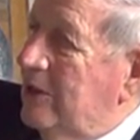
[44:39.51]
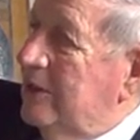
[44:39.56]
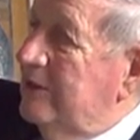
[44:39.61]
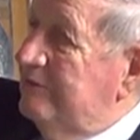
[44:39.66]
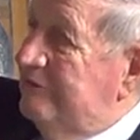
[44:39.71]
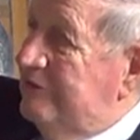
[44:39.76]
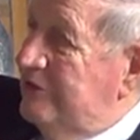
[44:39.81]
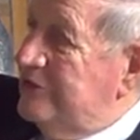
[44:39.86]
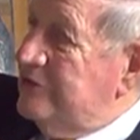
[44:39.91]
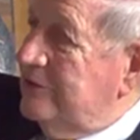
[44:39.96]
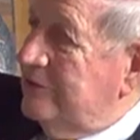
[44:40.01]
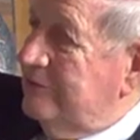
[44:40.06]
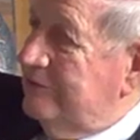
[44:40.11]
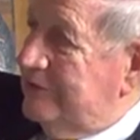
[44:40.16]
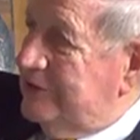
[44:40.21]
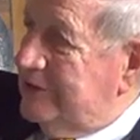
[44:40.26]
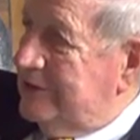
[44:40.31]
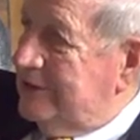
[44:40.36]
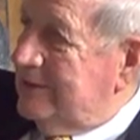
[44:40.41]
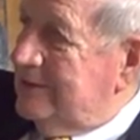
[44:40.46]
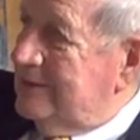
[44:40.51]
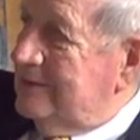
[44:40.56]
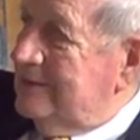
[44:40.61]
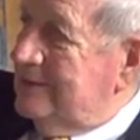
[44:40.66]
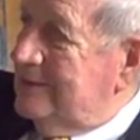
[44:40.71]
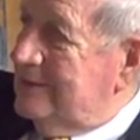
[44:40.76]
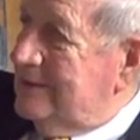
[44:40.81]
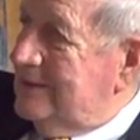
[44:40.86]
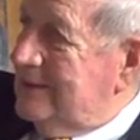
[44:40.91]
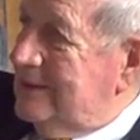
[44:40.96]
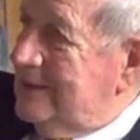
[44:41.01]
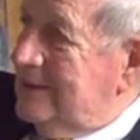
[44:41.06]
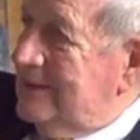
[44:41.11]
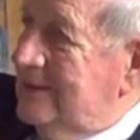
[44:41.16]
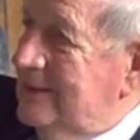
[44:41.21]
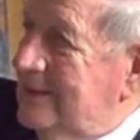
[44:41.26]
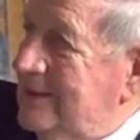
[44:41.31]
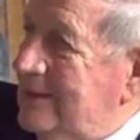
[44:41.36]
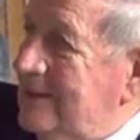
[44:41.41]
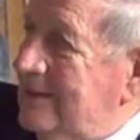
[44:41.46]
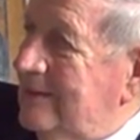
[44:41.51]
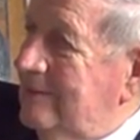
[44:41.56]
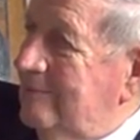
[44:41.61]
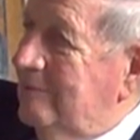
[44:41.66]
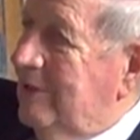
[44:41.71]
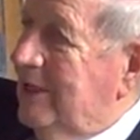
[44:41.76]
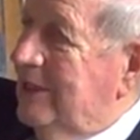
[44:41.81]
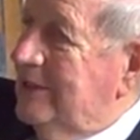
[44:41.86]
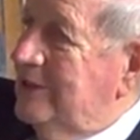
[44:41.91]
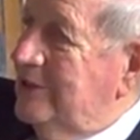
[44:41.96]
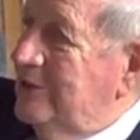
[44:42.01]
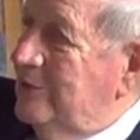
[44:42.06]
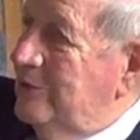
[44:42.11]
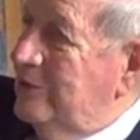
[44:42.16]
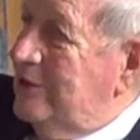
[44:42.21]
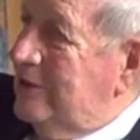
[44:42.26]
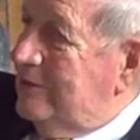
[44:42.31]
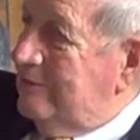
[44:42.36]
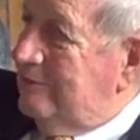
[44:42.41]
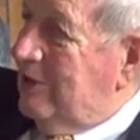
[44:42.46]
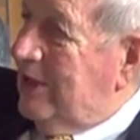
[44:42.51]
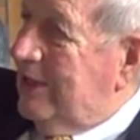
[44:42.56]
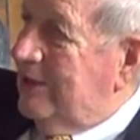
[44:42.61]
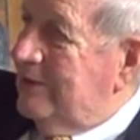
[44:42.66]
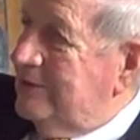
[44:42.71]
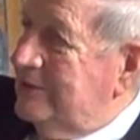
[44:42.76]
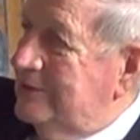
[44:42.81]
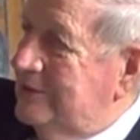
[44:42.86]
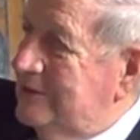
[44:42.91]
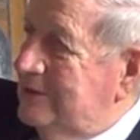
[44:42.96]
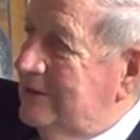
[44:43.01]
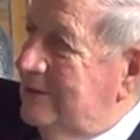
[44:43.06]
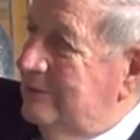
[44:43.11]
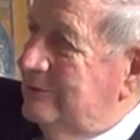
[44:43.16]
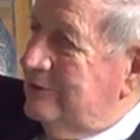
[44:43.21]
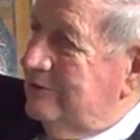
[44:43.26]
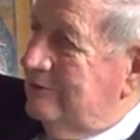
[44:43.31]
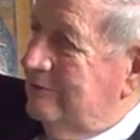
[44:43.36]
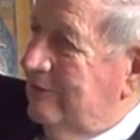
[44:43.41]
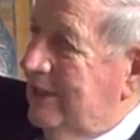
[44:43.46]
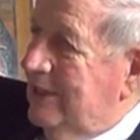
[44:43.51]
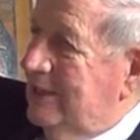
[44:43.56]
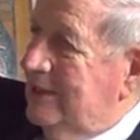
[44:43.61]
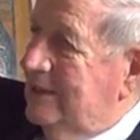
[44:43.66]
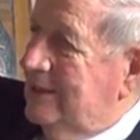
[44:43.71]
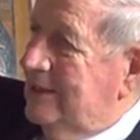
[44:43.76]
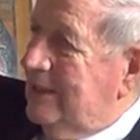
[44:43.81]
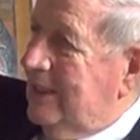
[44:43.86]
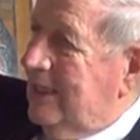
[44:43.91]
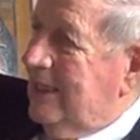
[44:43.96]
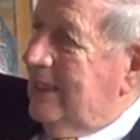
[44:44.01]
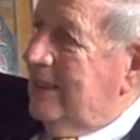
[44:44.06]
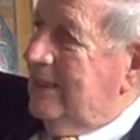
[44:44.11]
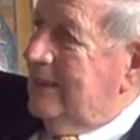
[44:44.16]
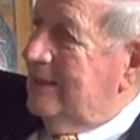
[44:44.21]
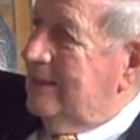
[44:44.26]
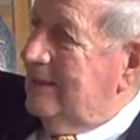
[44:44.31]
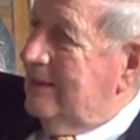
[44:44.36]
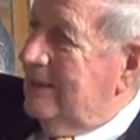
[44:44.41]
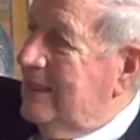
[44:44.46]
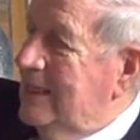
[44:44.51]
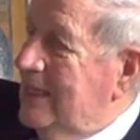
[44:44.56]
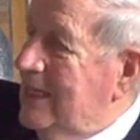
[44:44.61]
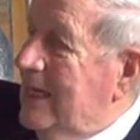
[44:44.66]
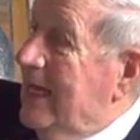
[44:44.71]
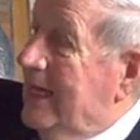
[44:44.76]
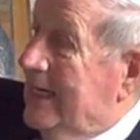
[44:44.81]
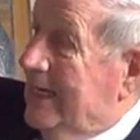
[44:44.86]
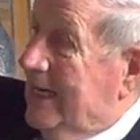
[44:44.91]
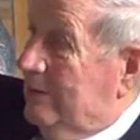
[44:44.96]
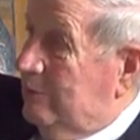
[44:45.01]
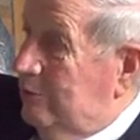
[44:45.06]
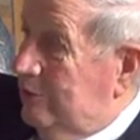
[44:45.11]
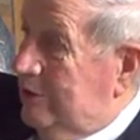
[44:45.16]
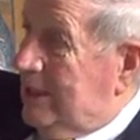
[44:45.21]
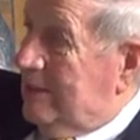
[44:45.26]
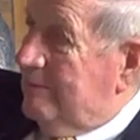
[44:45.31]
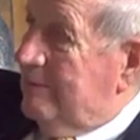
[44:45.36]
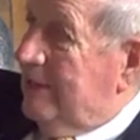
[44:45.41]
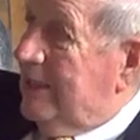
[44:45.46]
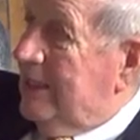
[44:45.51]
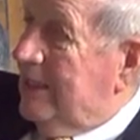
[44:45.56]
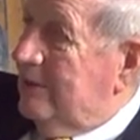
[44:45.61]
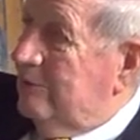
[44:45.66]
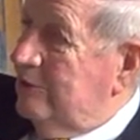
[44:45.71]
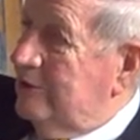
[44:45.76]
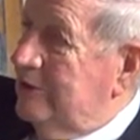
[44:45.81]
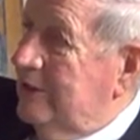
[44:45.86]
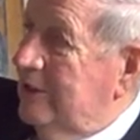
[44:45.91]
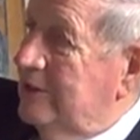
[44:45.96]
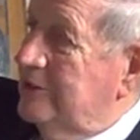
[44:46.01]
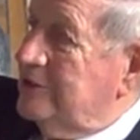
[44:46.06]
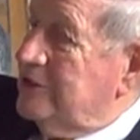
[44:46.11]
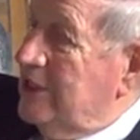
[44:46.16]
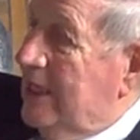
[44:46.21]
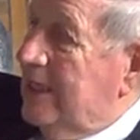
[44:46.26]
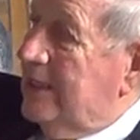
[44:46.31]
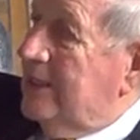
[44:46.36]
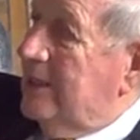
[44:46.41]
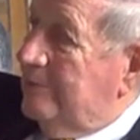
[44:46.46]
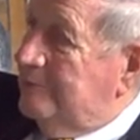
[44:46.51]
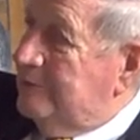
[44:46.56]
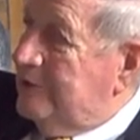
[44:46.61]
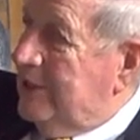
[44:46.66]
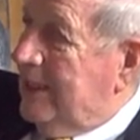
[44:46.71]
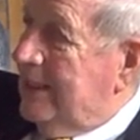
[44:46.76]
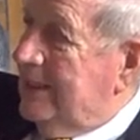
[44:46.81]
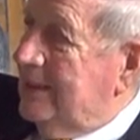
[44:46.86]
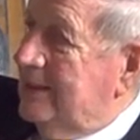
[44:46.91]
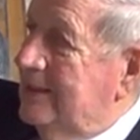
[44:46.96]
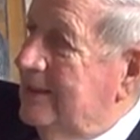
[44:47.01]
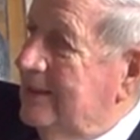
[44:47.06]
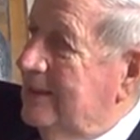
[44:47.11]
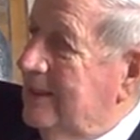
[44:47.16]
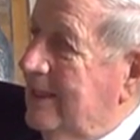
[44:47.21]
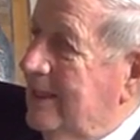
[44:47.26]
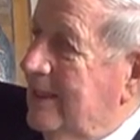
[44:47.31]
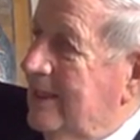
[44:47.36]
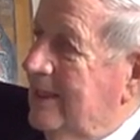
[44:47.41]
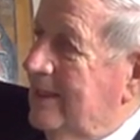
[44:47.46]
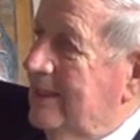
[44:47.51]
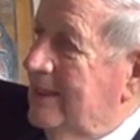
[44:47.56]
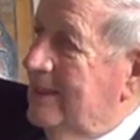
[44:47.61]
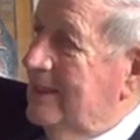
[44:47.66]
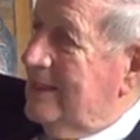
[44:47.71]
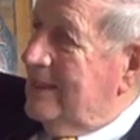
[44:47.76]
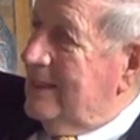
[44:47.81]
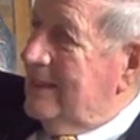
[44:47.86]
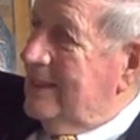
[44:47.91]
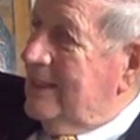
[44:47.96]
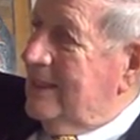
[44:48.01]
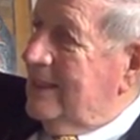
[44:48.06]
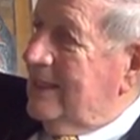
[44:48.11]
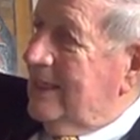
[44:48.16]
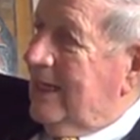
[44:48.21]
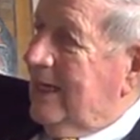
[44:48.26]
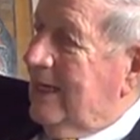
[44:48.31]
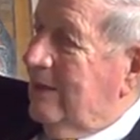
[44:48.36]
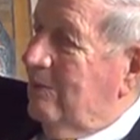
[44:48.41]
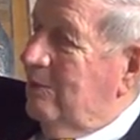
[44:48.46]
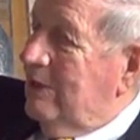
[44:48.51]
on an official visit by the Union of Writers. He was invited. I and Edward. I met Edward there. John Updike. Uh, I